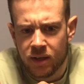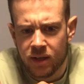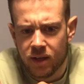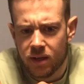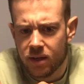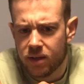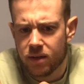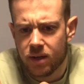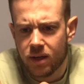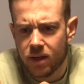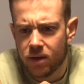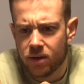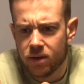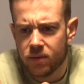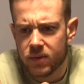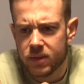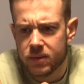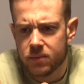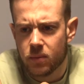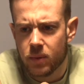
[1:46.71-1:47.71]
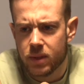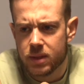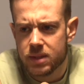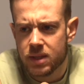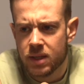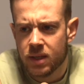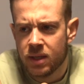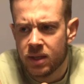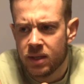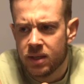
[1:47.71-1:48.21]
I don't know if it
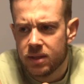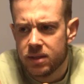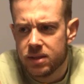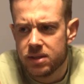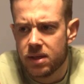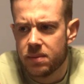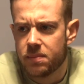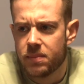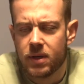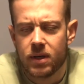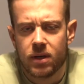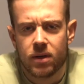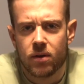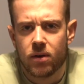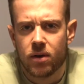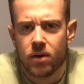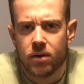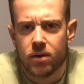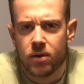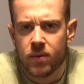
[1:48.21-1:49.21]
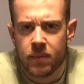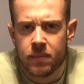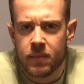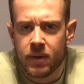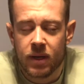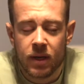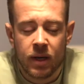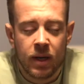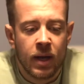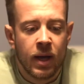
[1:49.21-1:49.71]
was December or
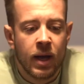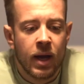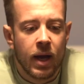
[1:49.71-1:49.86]
November,